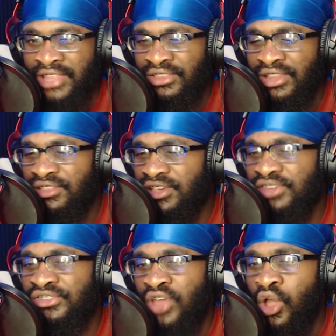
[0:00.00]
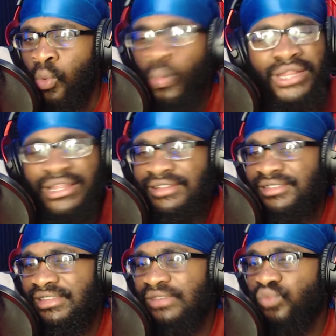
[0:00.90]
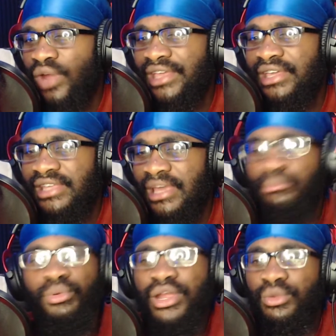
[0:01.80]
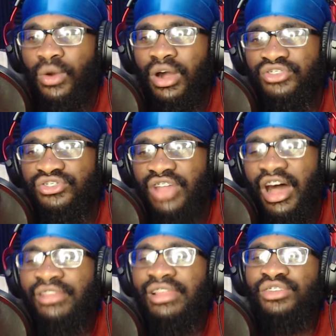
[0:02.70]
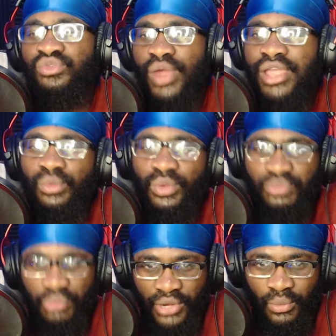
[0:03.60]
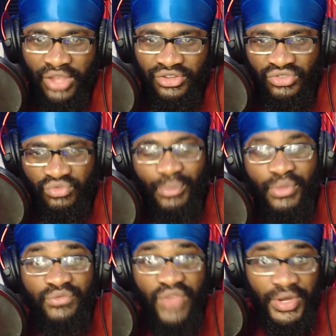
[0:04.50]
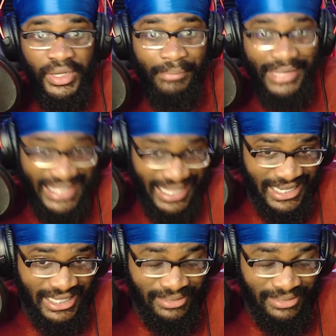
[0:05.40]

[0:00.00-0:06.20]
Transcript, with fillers: because we didn't see Reigen get brainwashed. Unless Reigen was brainwashed from the very beginning,